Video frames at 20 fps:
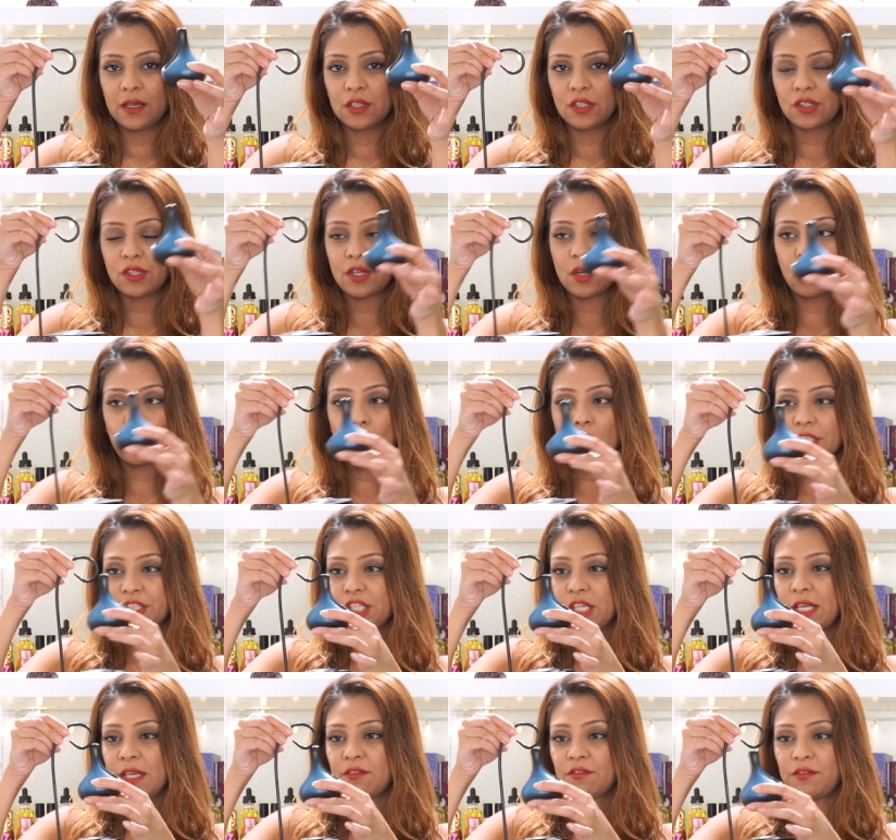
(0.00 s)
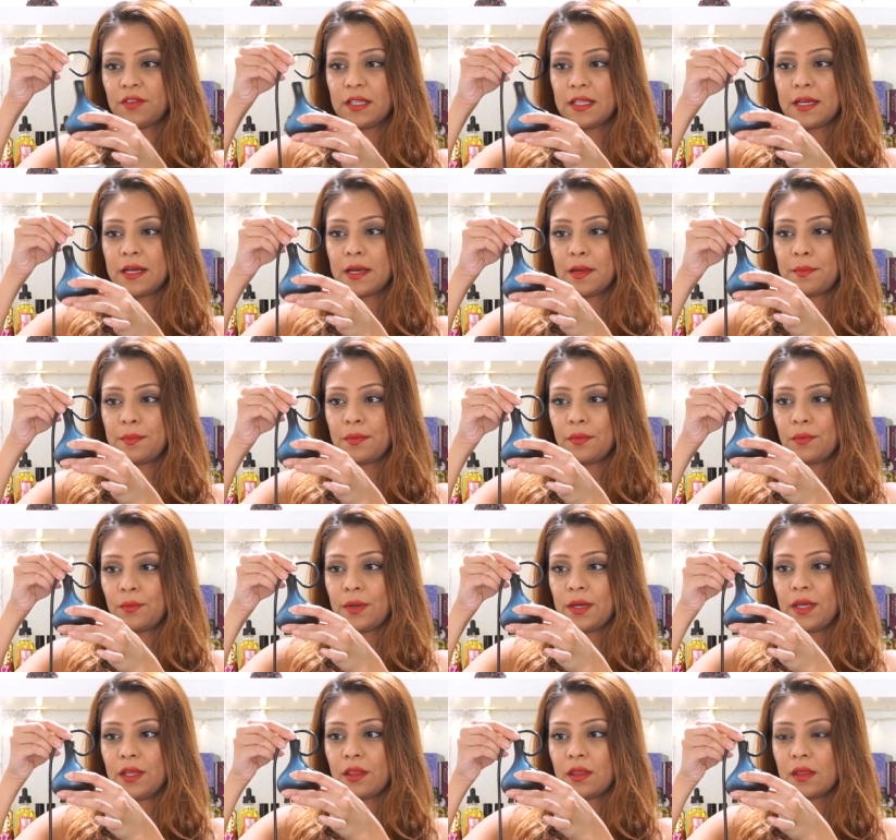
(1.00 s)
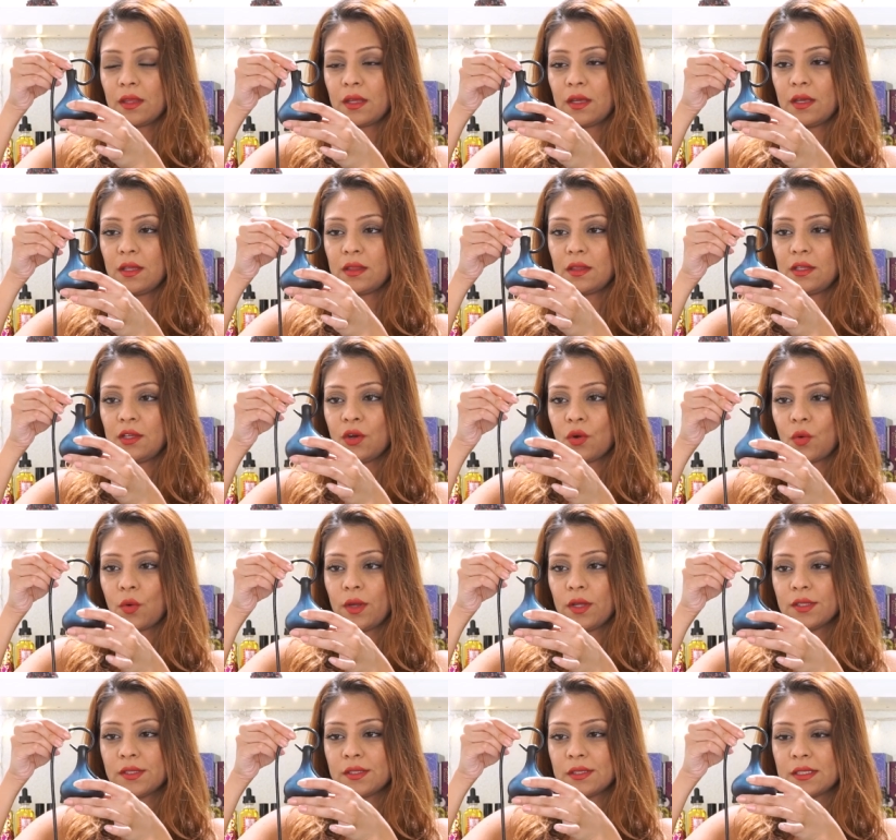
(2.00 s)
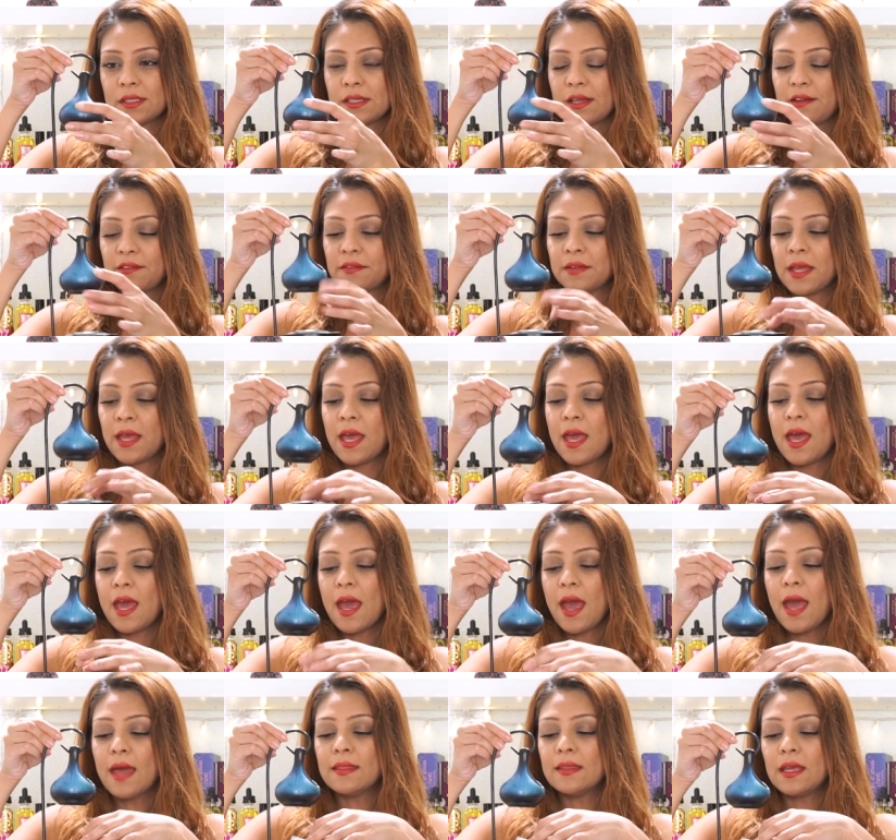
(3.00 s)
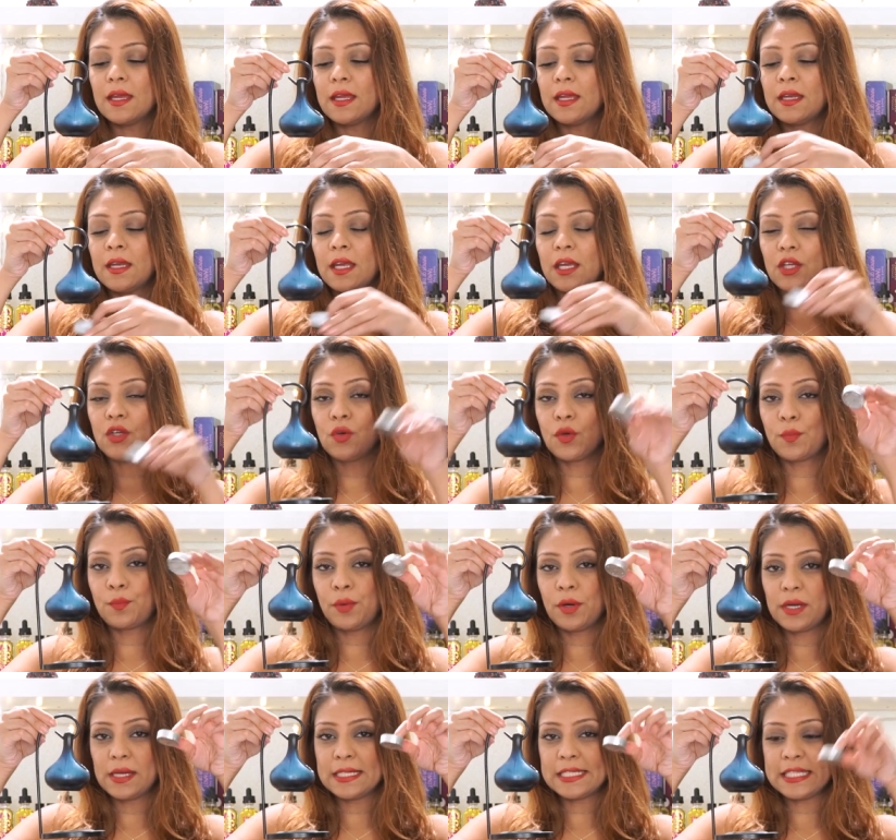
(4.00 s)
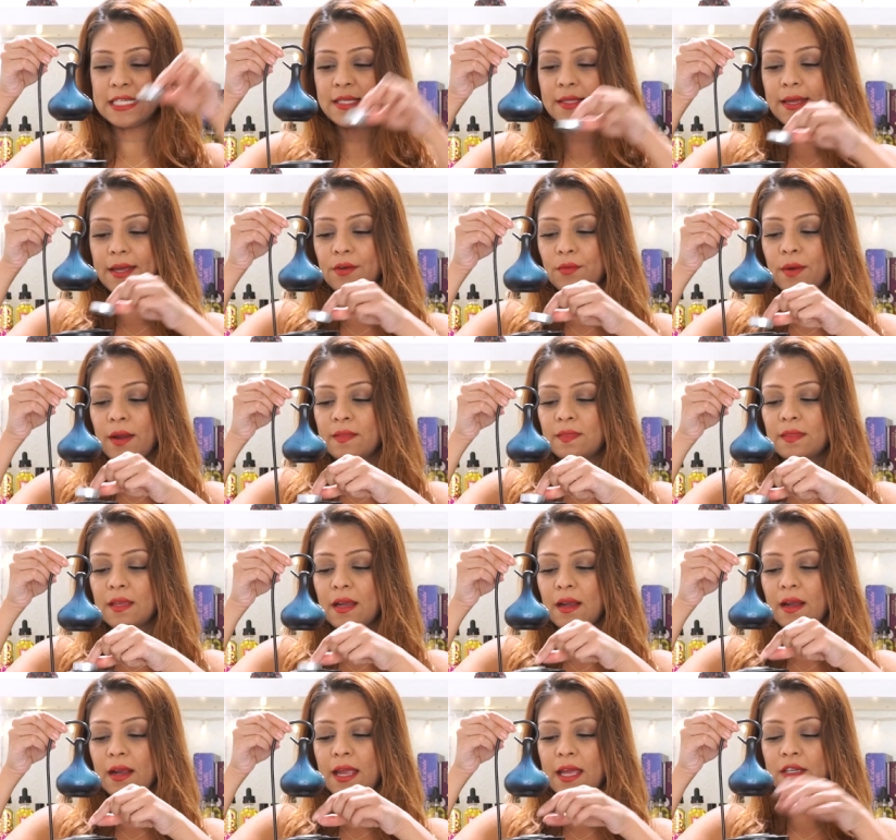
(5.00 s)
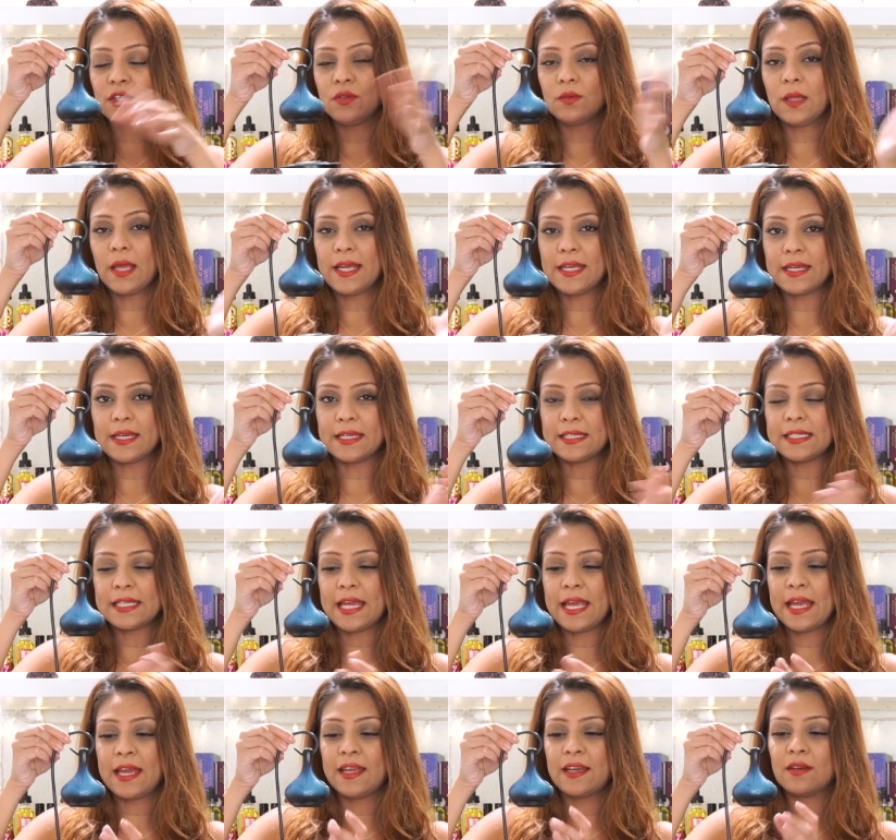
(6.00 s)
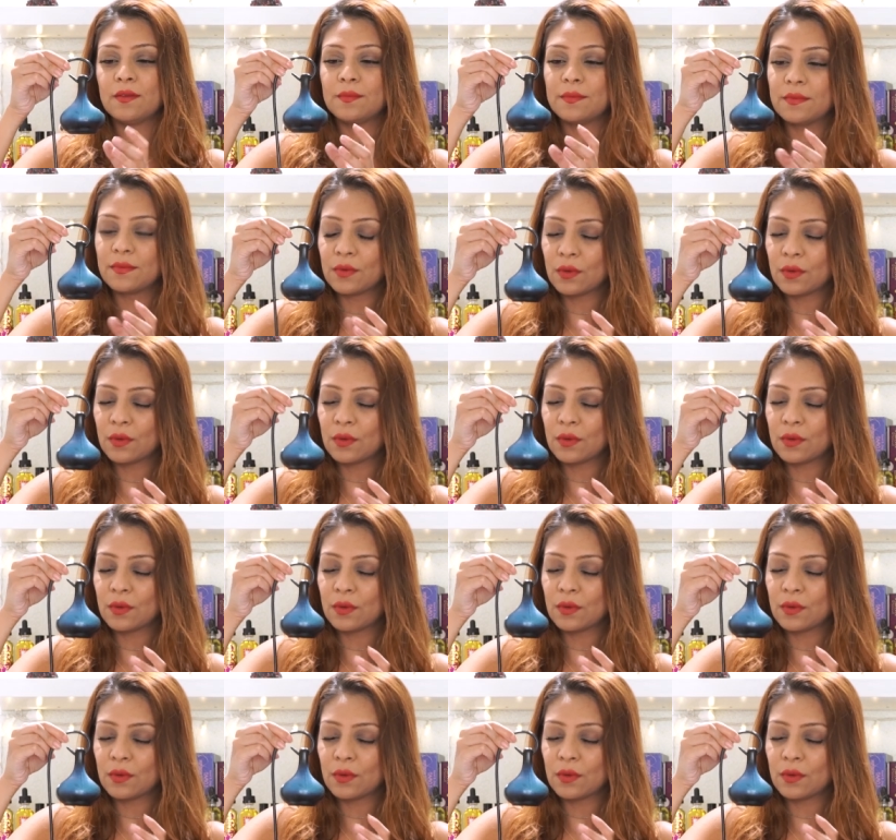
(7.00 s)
So you can wash it and fill it up with your oils and stuff. And then you put a tea light right there and you light it. And